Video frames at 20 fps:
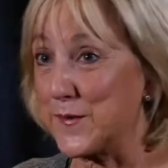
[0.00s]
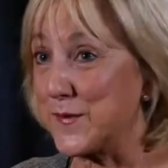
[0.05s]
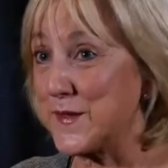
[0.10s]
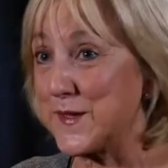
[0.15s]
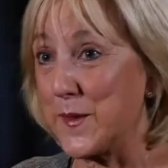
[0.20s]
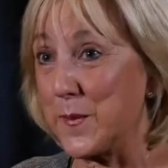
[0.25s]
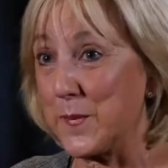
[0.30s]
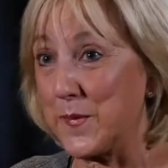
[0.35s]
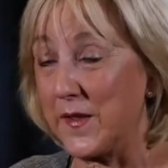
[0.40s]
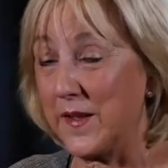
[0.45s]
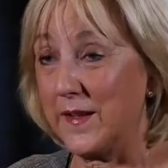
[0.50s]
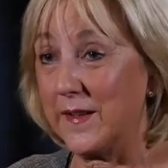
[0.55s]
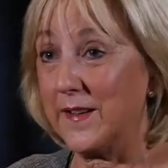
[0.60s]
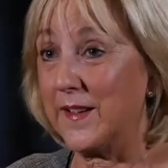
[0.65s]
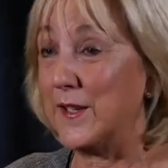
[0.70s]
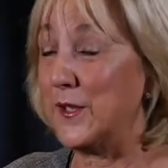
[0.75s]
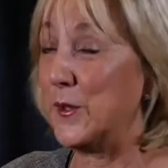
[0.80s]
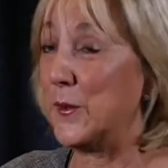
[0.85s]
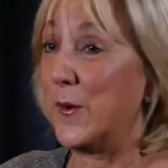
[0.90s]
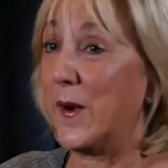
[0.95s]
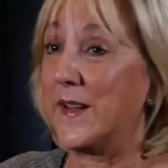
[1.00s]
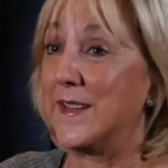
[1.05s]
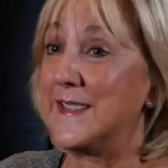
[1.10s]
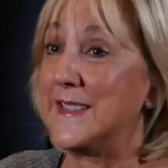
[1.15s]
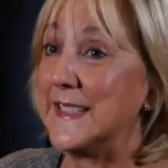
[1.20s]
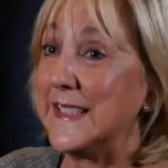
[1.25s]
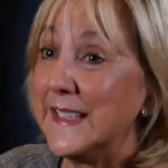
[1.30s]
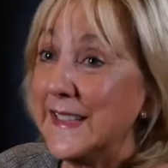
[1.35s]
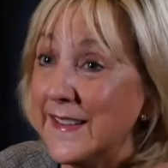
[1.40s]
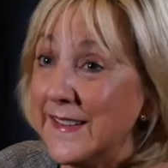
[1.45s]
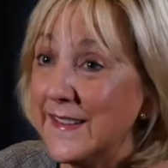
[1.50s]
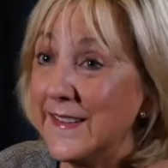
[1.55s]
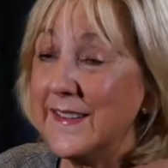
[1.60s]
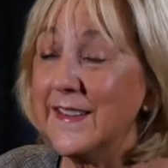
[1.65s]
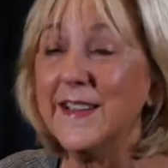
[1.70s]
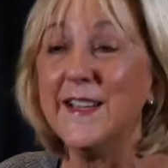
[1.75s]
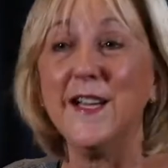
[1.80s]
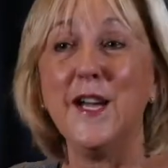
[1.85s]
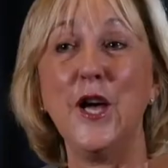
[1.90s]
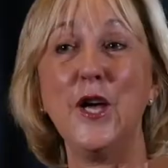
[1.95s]
of something, a new idea,
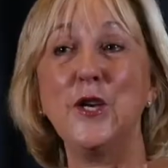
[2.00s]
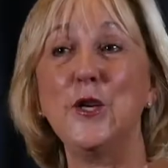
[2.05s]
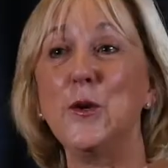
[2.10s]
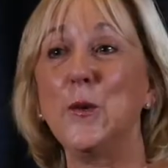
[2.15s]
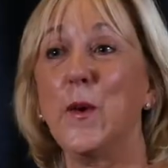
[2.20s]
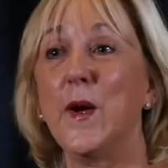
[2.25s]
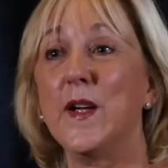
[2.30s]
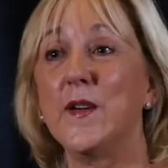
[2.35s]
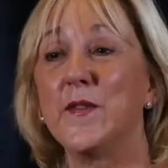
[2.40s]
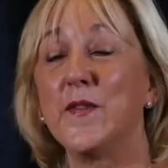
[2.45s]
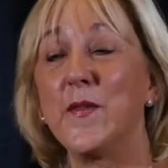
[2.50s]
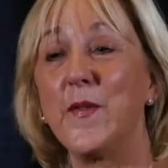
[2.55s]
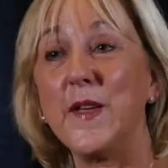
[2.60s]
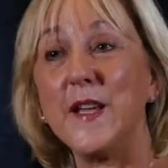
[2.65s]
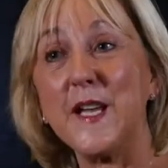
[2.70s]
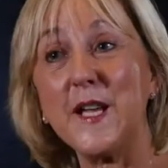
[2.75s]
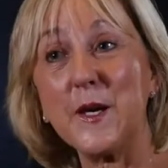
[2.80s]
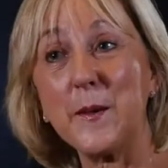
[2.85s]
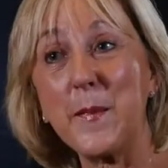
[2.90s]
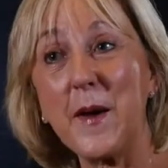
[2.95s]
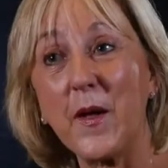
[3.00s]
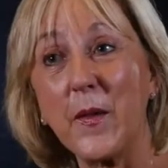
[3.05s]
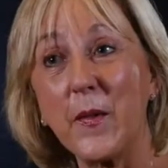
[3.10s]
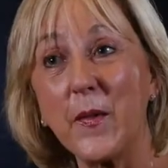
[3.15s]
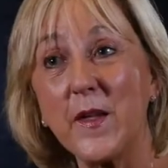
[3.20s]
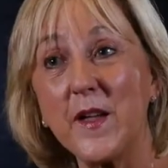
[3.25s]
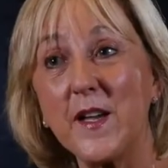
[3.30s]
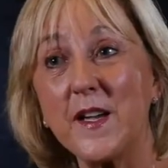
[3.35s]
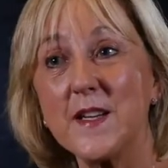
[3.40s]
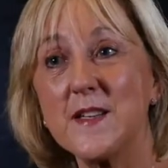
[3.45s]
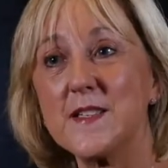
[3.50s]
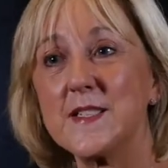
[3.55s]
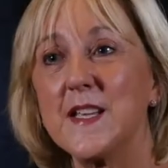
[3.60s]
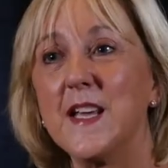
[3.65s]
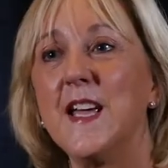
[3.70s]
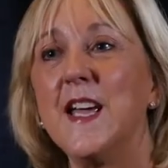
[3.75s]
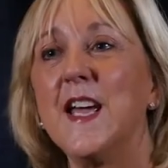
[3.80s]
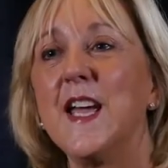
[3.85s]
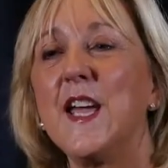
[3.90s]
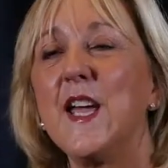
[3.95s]
a new way of thinking about things.
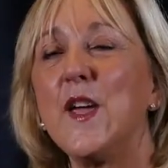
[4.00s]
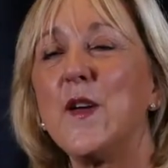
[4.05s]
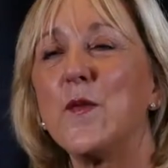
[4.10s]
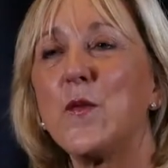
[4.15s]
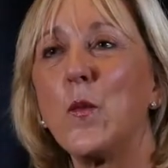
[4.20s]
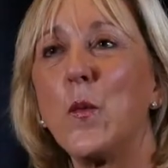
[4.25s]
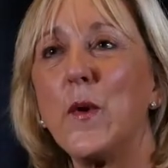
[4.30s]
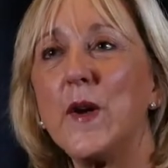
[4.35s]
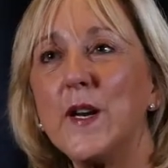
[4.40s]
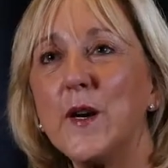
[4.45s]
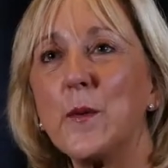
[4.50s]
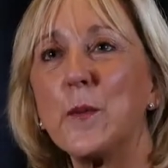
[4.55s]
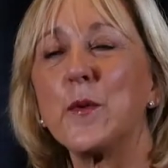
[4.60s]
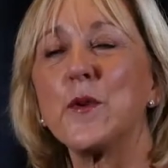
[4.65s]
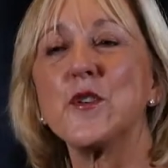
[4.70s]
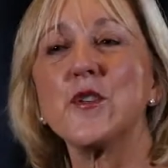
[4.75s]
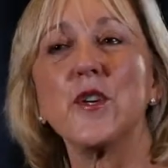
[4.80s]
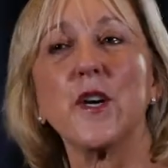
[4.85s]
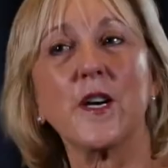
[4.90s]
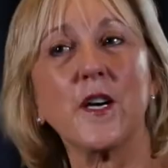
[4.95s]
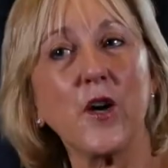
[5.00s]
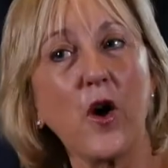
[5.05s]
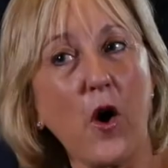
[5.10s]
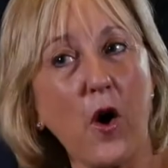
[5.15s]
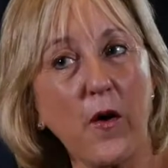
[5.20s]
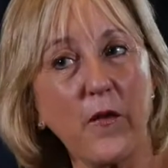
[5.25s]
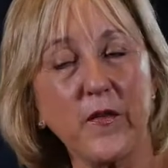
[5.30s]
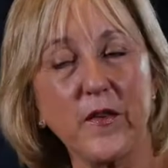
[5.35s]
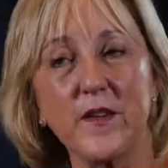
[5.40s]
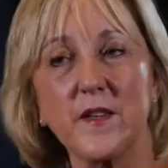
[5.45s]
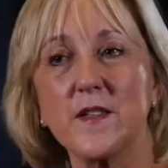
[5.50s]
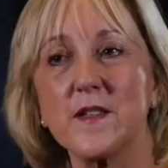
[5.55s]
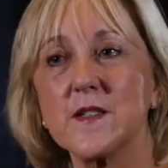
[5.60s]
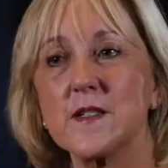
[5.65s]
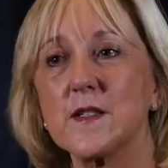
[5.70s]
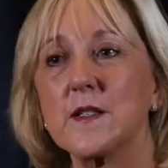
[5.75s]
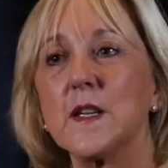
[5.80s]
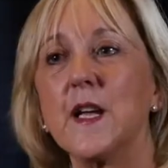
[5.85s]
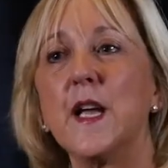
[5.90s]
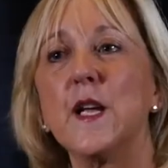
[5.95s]
If we don't project
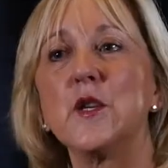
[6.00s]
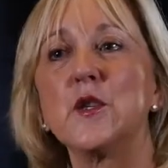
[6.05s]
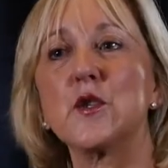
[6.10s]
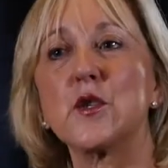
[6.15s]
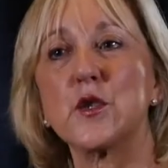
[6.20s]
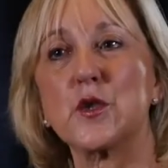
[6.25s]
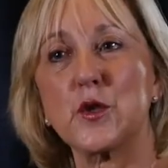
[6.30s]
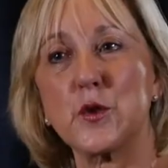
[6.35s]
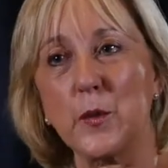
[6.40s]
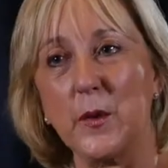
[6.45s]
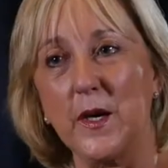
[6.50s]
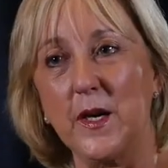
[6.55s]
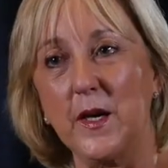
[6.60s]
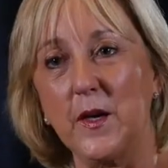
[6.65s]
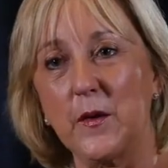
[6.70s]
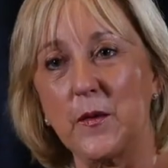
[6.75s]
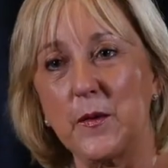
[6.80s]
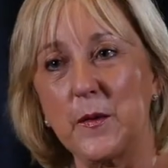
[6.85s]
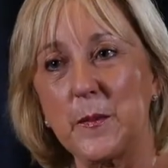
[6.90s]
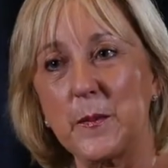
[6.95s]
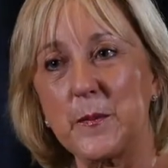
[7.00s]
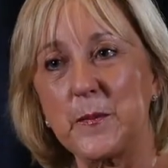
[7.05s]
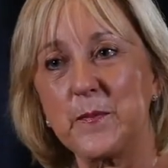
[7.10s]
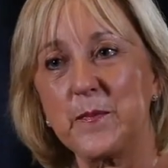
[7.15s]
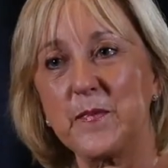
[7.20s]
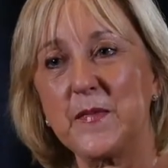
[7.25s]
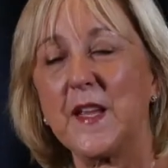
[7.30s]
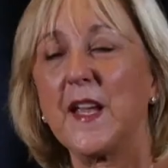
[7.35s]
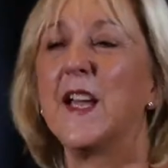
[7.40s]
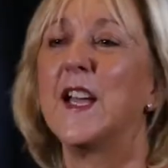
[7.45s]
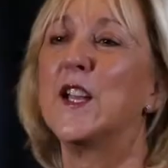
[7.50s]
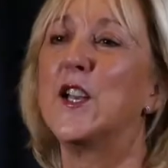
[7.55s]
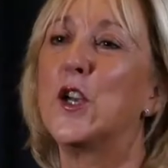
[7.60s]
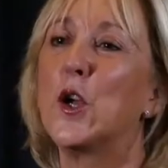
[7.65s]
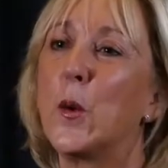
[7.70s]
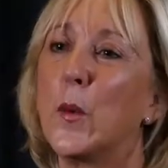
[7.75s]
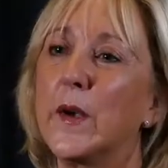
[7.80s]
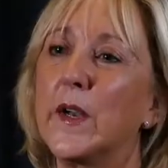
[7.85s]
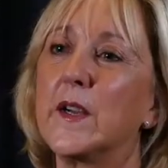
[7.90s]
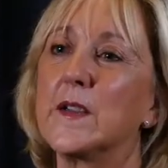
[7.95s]
confidence and strength,
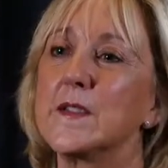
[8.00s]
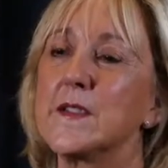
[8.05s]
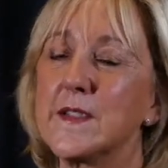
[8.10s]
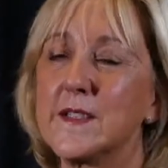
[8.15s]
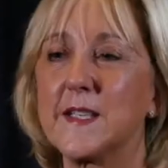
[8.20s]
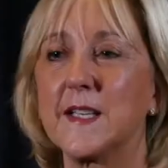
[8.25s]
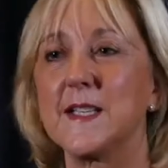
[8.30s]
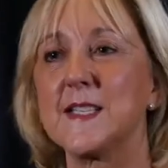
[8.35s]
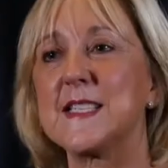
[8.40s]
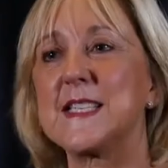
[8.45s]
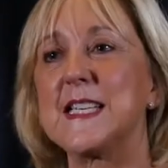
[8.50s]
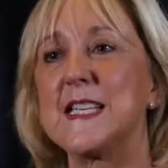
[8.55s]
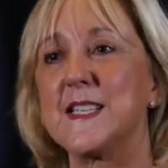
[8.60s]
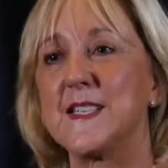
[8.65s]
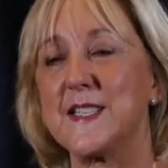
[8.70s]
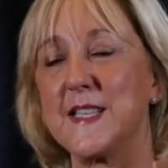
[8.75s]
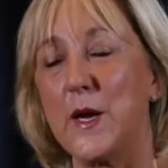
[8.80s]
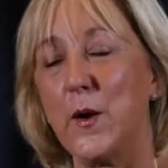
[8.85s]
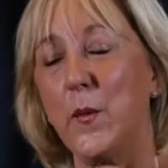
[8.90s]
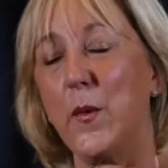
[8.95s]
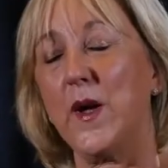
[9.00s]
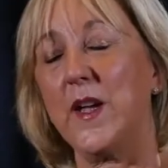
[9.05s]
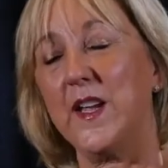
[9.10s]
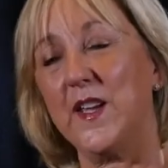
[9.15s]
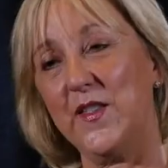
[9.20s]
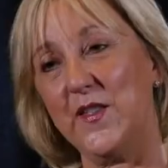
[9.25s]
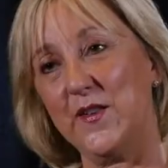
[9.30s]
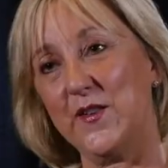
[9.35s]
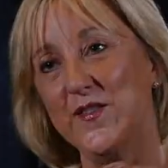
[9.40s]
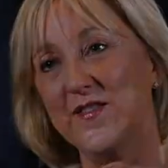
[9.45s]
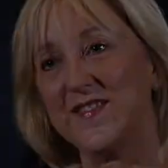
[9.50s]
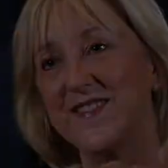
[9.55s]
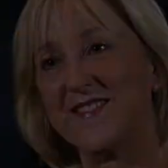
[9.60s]
no one else is going to see us that way either.